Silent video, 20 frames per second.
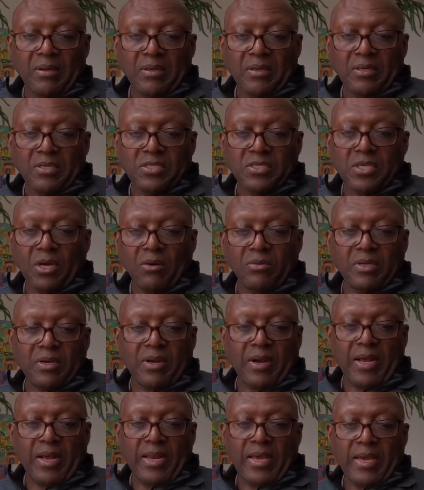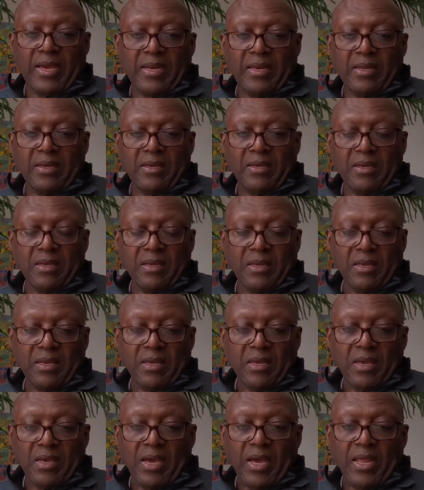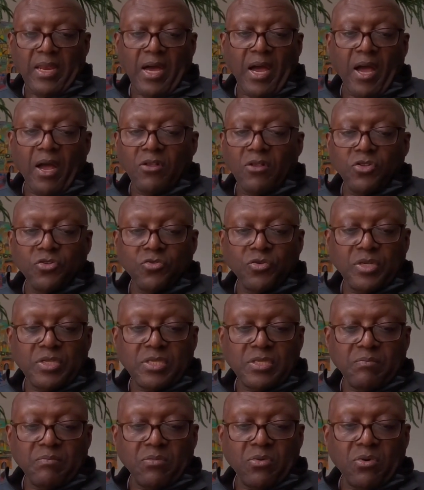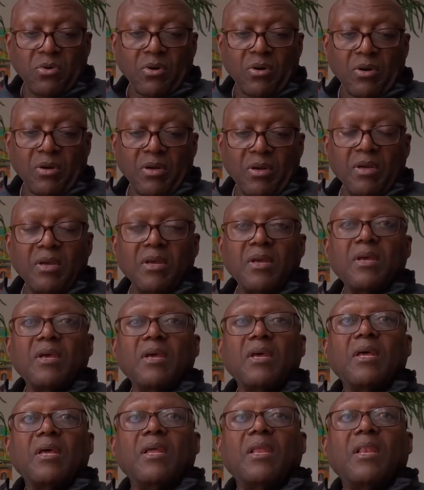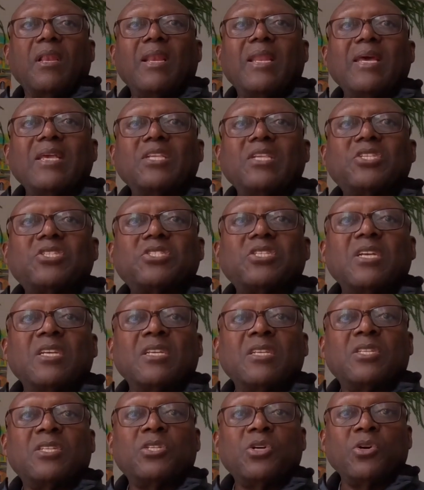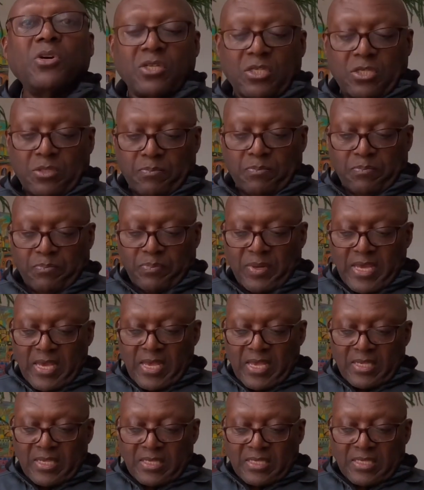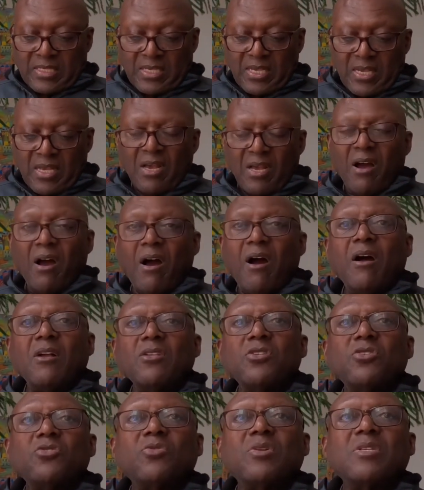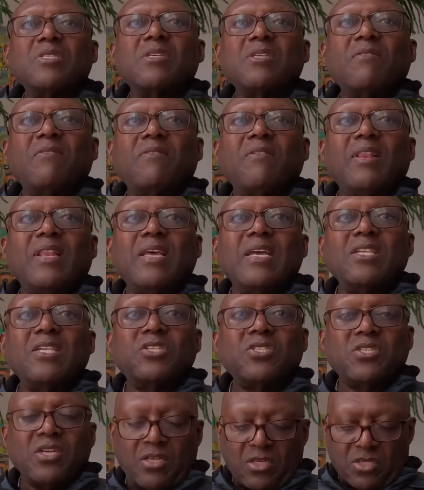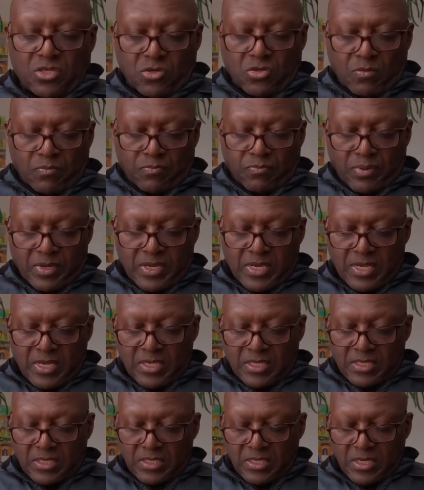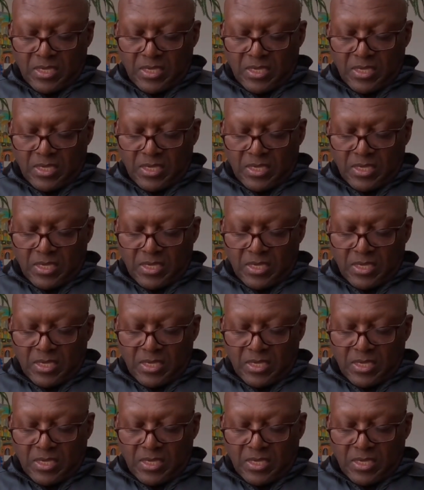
South Carolina, and hundreds more. Lynching took place. Hundreds of lynching took place.